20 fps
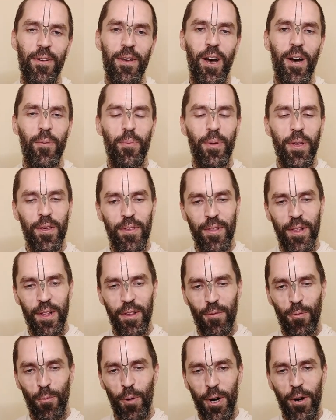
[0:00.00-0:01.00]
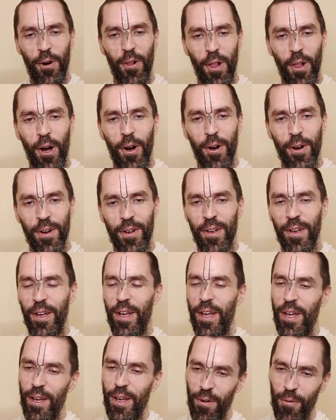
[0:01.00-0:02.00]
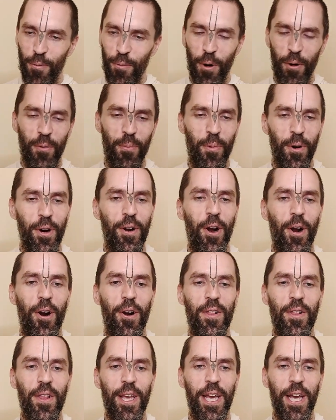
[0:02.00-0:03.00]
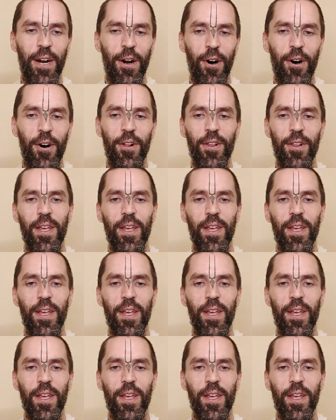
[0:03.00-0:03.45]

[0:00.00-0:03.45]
A piece that's waterlogged won't burn hardly at all,